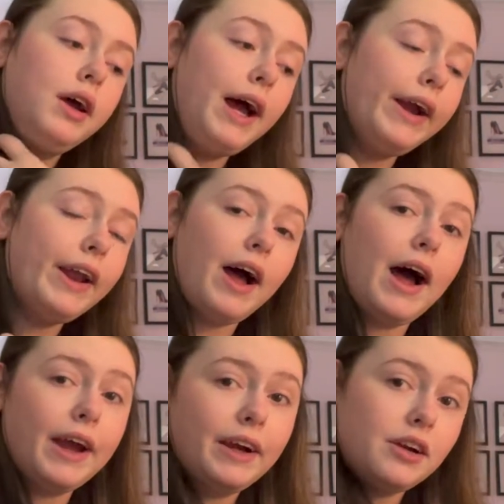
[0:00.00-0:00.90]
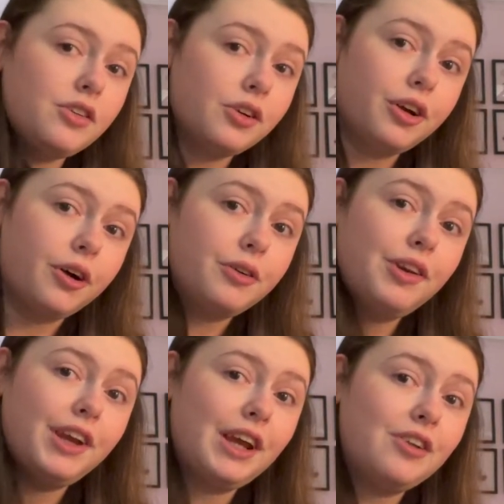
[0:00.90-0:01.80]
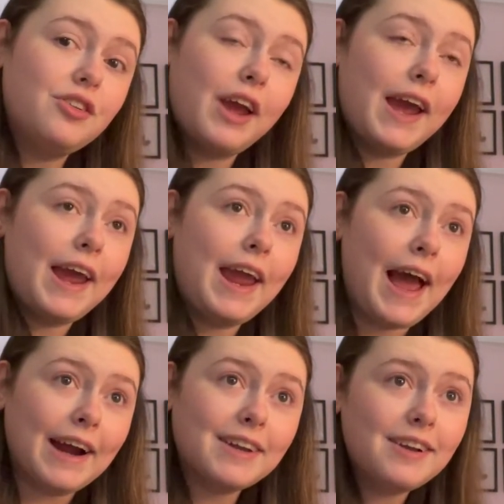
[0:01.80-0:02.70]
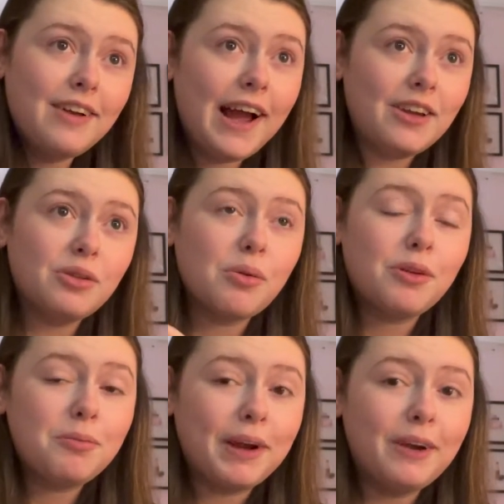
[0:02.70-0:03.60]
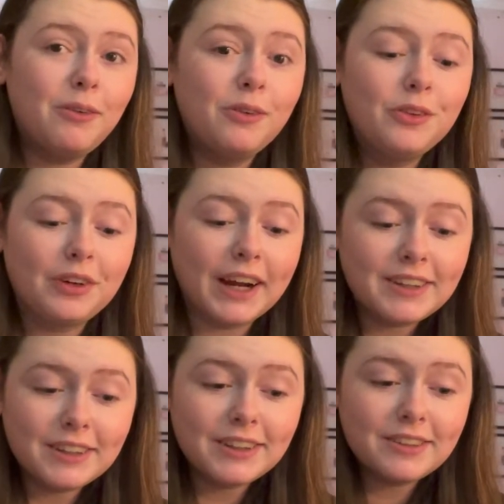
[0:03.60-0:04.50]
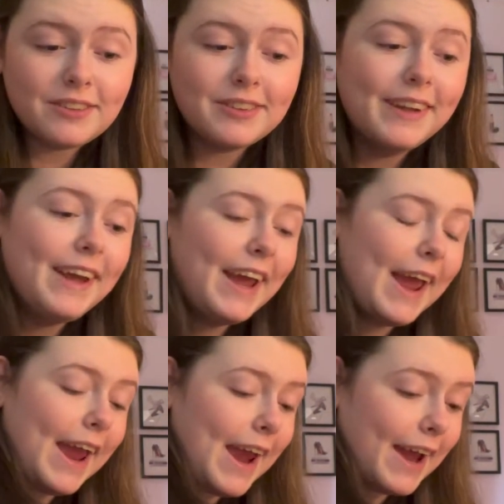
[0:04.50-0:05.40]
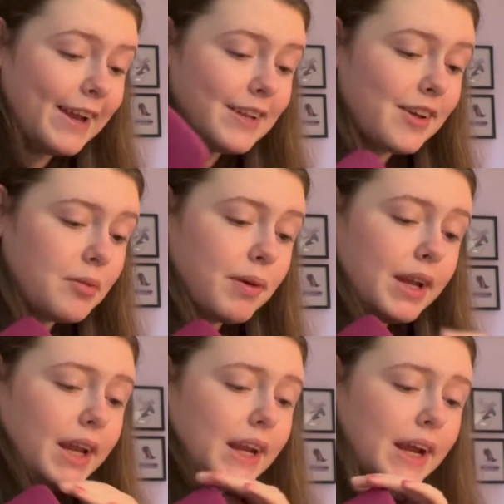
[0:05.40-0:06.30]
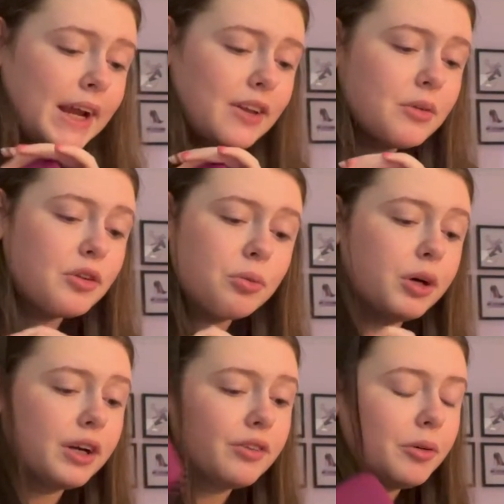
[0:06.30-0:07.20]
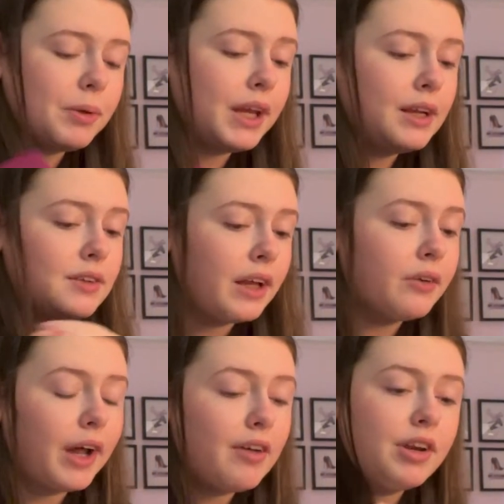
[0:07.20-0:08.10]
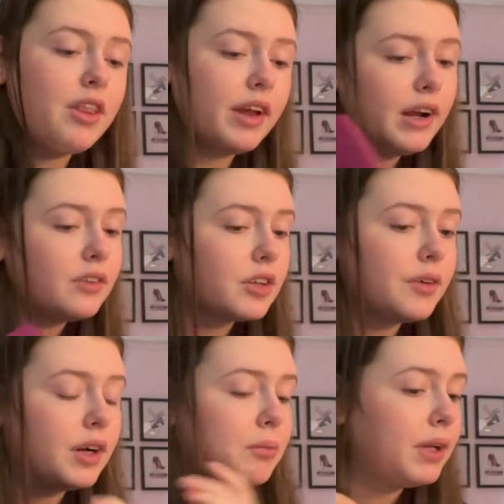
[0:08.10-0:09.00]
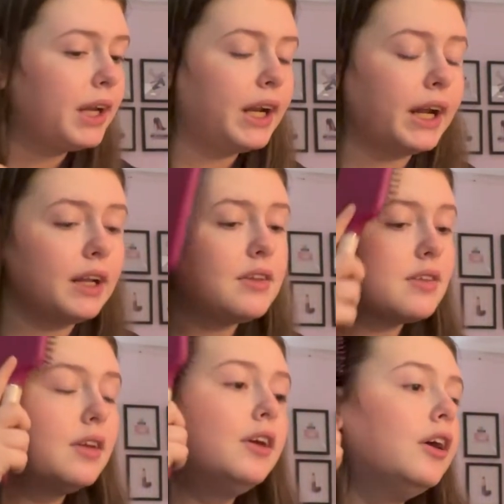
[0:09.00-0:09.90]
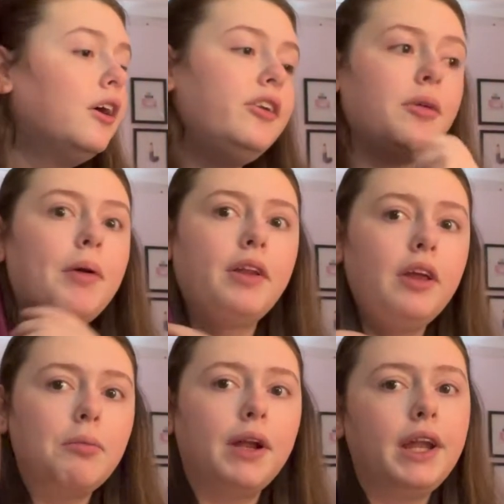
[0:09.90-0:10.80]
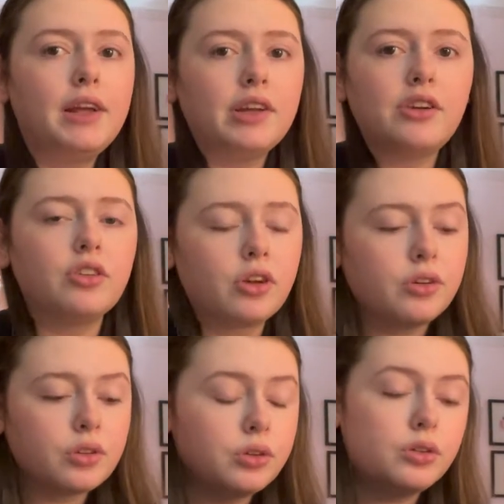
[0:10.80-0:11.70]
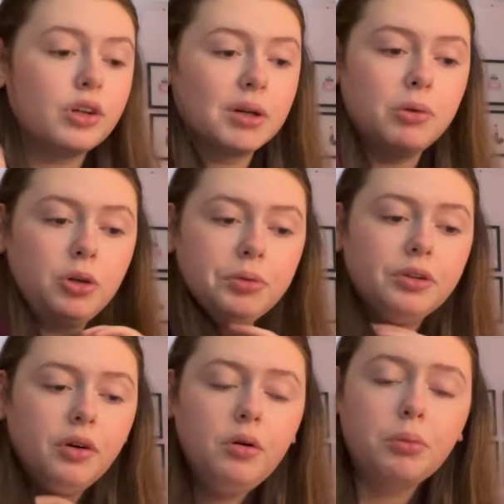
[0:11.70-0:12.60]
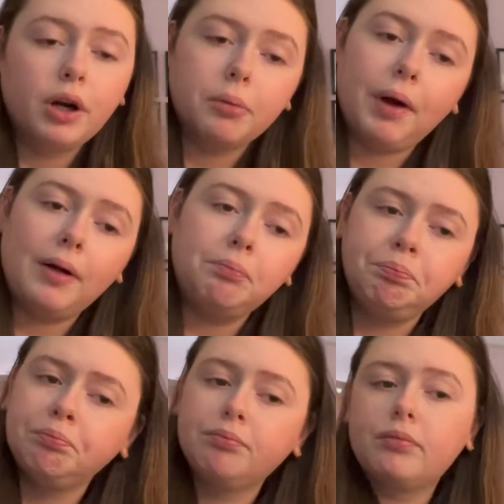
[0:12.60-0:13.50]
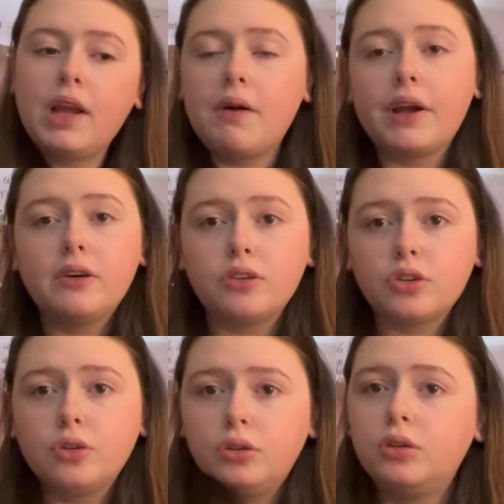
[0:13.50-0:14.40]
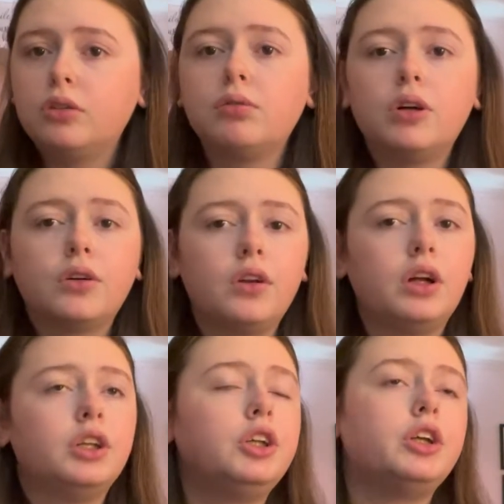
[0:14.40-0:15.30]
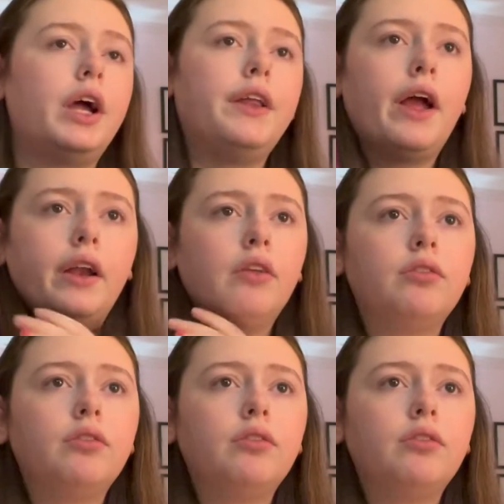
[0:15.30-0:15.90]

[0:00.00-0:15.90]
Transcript: I got hired to co-teach a acting class with one of my old directors, and it's on Monday nights, which works for me because I don't have anything else going on Monday nights. Typically, Mondays I just go to school and come home and do homework, but now I go to school, go to lunch, and then